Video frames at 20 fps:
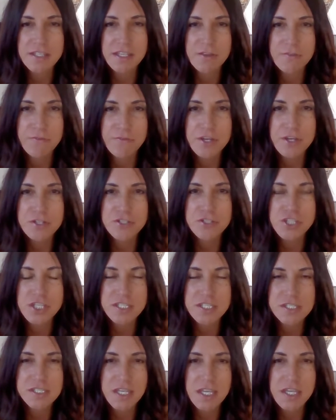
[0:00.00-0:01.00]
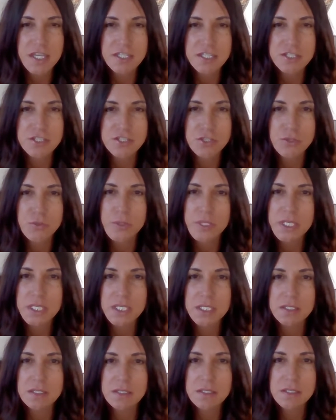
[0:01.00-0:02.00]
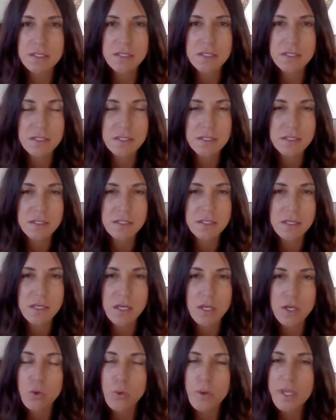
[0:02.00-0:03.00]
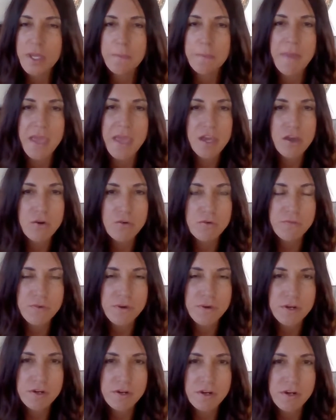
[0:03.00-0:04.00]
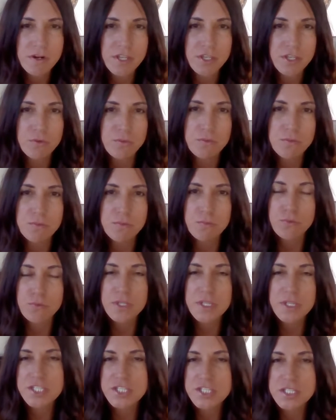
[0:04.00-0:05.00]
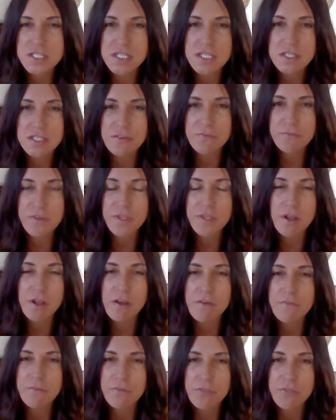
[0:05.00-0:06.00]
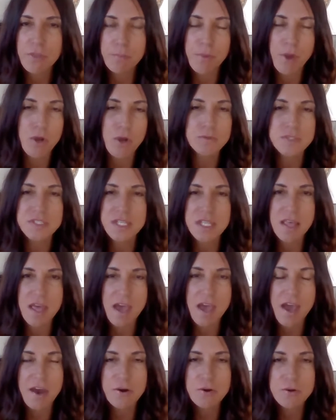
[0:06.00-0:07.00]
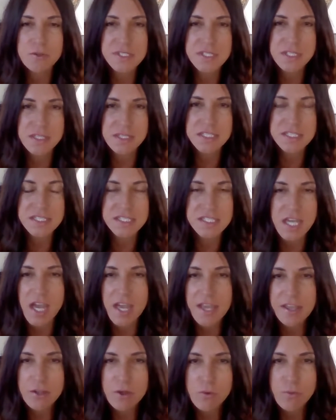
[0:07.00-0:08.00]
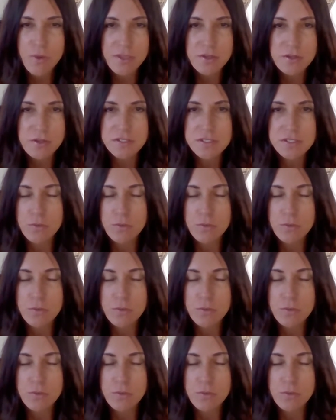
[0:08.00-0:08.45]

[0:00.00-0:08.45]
If they're just kind of doing a quick makeover, you really just need to feed off the bones of the house and the style, whether it's a